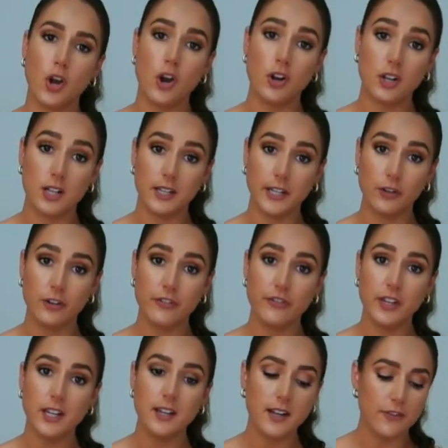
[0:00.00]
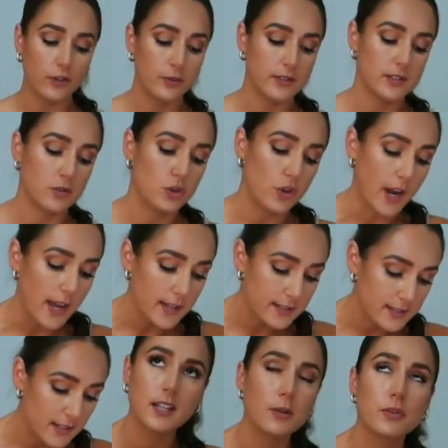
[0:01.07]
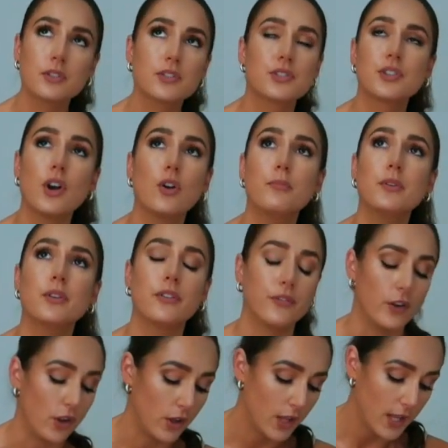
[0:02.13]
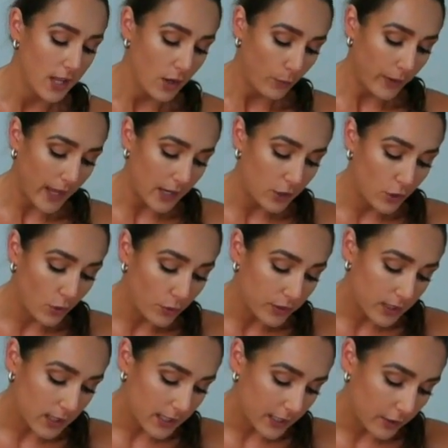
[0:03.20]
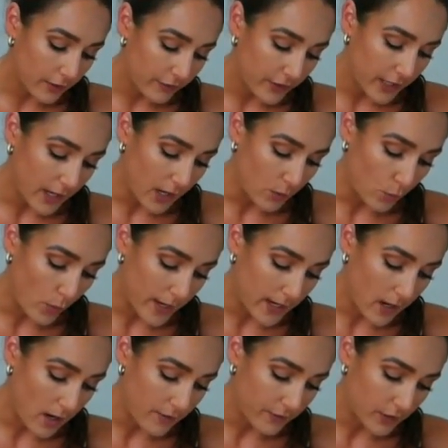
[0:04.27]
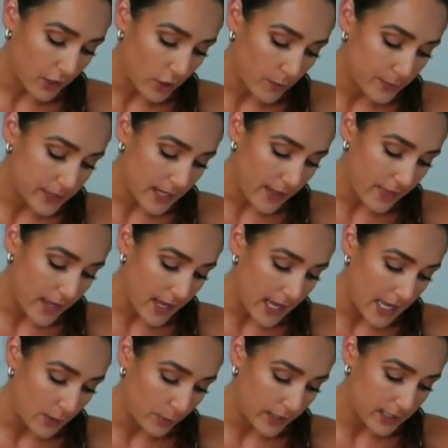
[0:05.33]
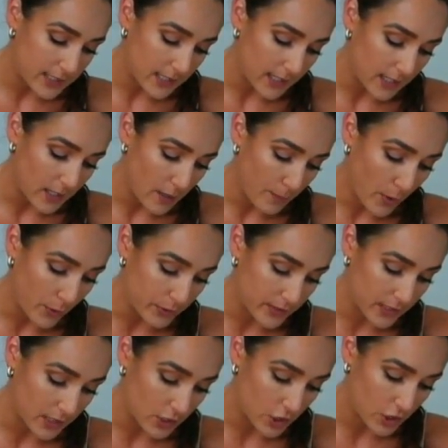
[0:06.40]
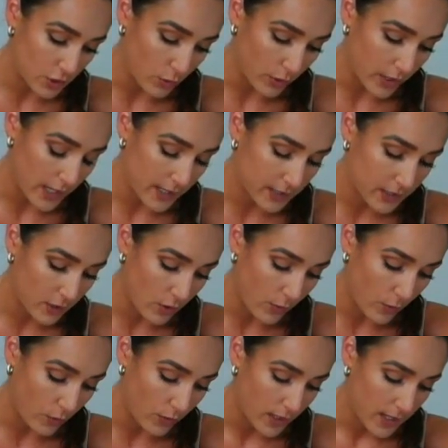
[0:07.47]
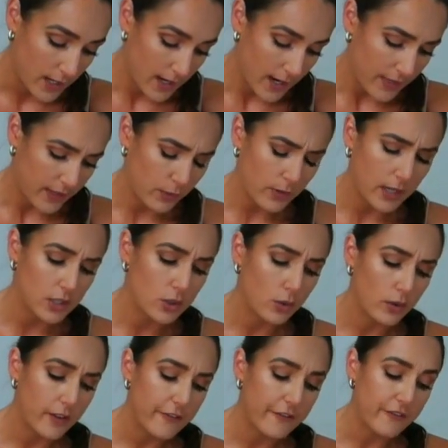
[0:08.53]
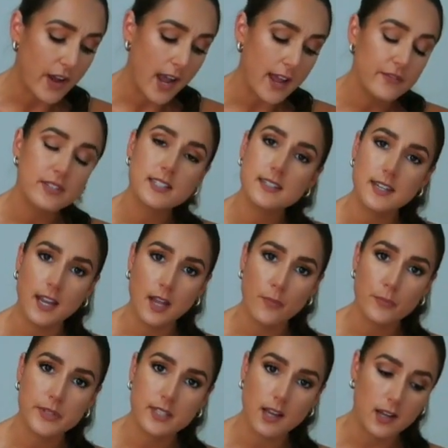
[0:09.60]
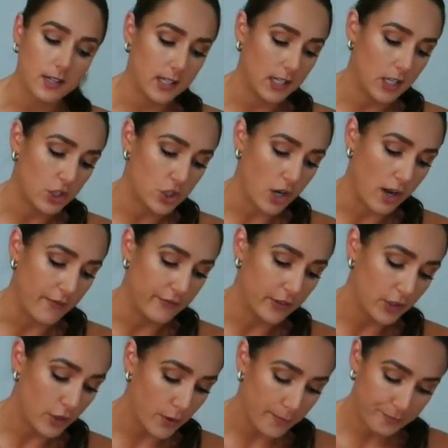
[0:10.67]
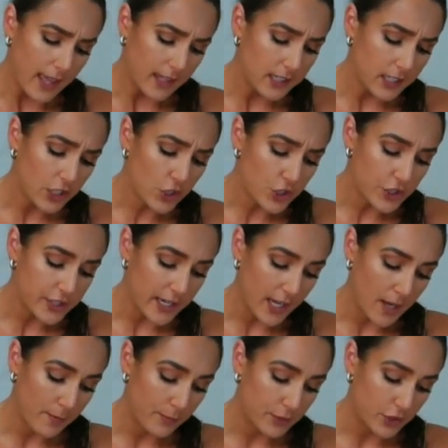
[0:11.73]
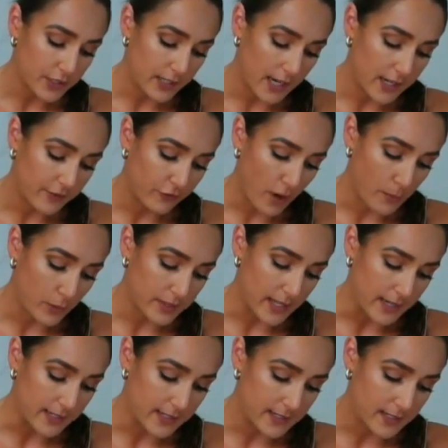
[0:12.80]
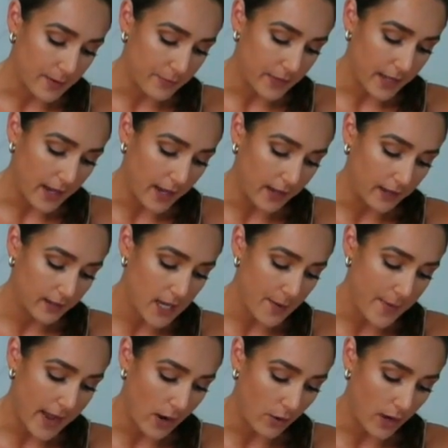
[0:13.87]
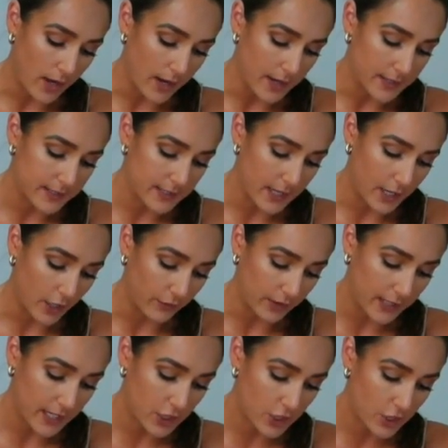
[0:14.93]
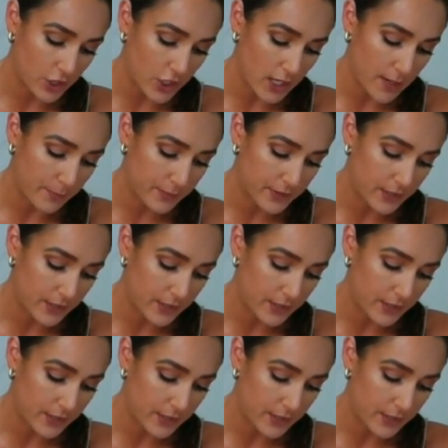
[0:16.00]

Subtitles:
all calligraphied, everyone's address. They were so beautiful. We had gold calligraphy on white envelopes, and then we did a postage story. So I think we had a total of 5 stamps on each envelope. And each stamp just kind of represented something about us and our relationship,